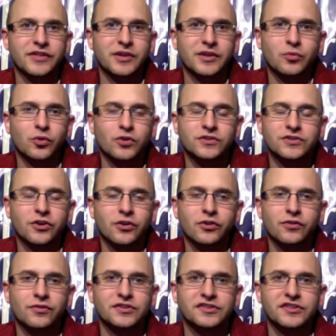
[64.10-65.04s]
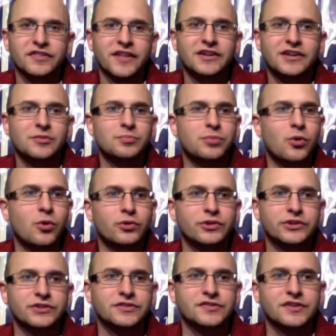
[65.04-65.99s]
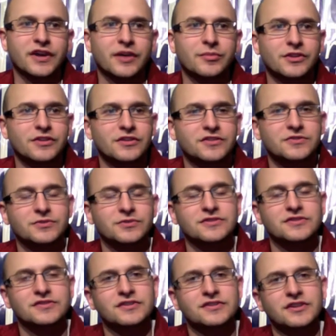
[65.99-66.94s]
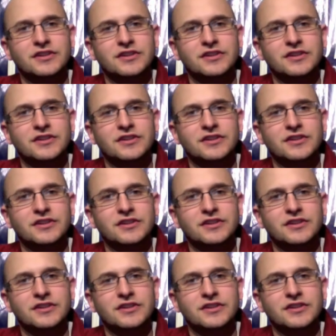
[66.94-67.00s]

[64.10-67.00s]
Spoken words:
had more turnovers than they did points. I mean, this was